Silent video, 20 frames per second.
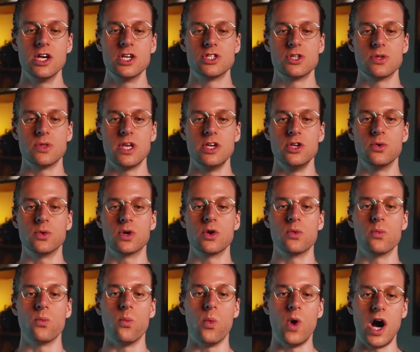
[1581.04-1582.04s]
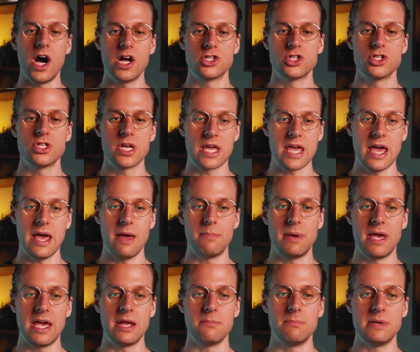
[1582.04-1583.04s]
so that you can watch the
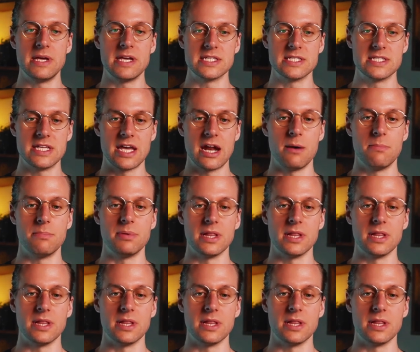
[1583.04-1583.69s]
campaign being set up